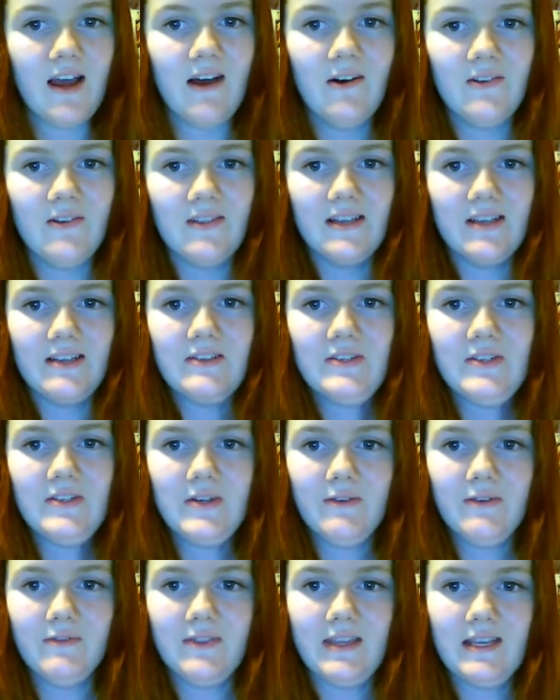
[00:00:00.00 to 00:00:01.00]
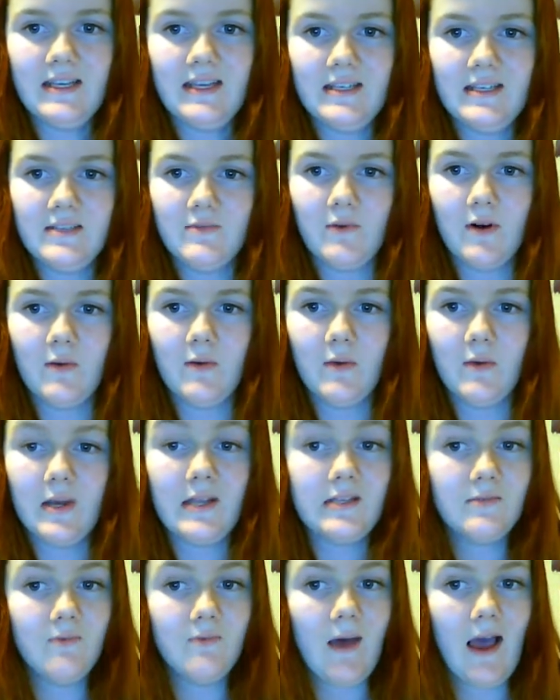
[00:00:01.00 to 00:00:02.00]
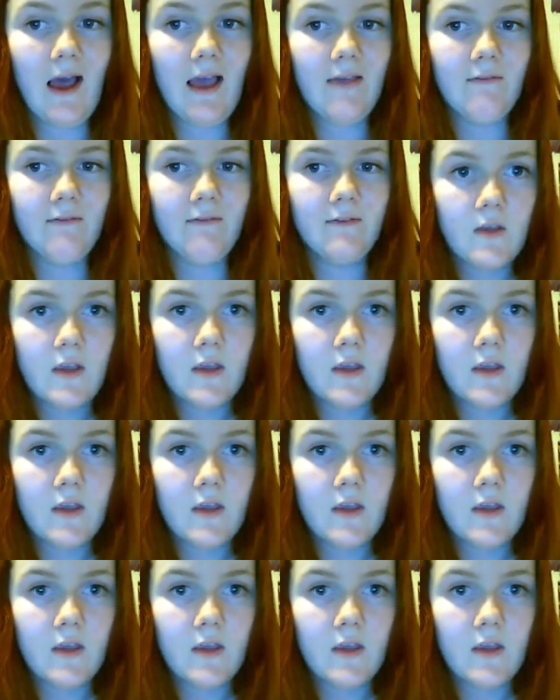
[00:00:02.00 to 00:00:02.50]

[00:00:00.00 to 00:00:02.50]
only 2 of these were with his wife.